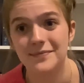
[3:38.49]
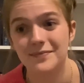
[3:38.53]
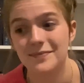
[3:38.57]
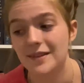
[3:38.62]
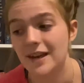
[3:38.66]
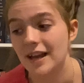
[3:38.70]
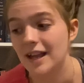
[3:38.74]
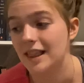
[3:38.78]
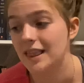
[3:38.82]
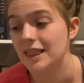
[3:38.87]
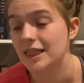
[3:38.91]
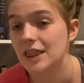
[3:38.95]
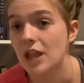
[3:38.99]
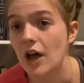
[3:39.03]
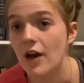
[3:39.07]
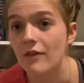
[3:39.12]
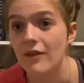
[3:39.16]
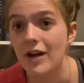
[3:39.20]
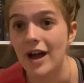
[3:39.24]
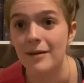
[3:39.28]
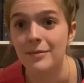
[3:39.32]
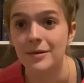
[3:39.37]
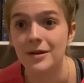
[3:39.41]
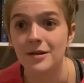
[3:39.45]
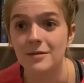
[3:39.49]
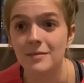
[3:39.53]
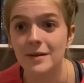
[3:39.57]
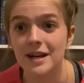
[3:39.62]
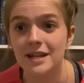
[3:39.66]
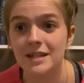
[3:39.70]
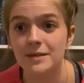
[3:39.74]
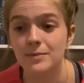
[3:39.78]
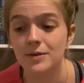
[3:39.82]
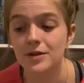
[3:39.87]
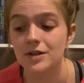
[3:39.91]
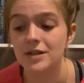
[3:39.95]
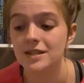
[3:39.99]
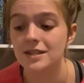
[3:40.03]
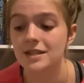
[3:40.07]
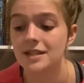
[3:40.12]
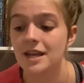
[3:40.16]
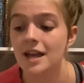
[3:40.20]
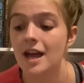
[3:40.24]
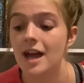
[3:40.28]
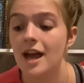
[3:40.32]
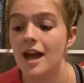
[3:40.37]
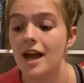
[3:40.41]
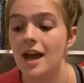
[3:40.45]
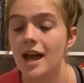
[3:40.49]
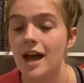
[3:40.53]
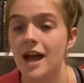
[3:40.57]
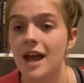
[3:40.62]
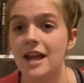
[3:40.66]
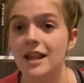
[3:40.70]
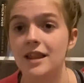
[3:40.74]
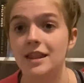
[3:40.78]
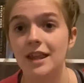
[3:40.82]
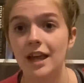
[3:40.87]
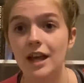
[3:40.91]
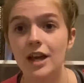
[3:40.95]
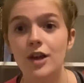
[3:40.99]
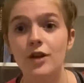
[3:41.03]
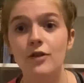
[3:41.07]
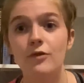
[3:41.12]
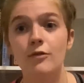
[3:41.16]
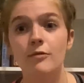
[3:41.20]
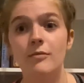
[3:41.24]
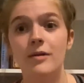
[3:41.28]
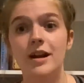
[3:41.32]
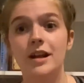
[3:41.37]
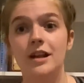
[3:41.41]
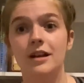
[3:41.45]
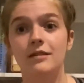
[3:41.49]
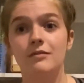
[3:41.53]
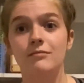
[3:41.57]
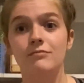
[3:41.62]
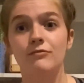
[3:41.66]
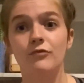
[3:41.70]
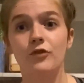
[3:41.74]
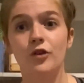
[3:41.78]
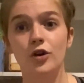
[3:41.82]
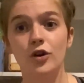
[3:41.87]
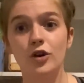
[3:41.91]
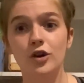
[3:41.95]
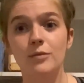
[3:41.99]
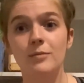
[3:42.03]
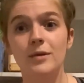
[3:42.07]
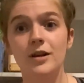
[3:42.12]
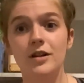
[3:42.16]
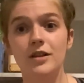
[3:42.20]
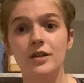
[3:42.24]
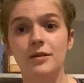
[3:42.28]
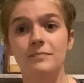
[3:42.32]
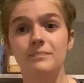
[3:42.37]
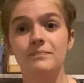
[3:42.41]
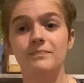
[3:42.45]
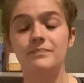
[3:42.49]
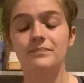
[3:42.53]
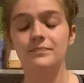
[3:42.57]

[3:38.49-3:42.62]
I love Abby Jimenez books, and thank you for Maddie for hooking me on them.